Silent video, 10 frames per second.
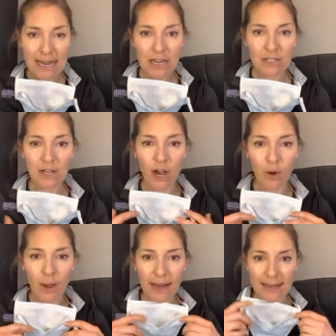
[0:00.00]

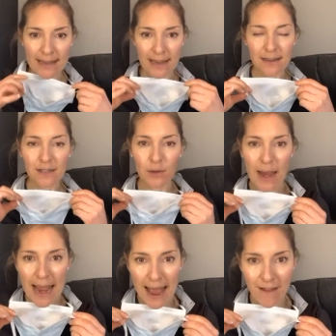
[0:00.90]
So again, so I
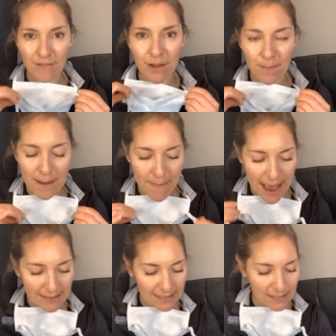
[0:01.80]
have my
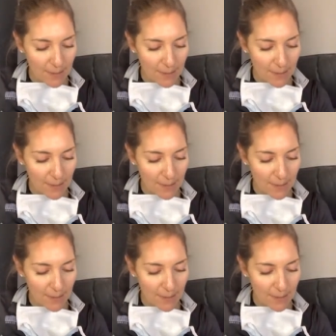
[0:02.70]
masks,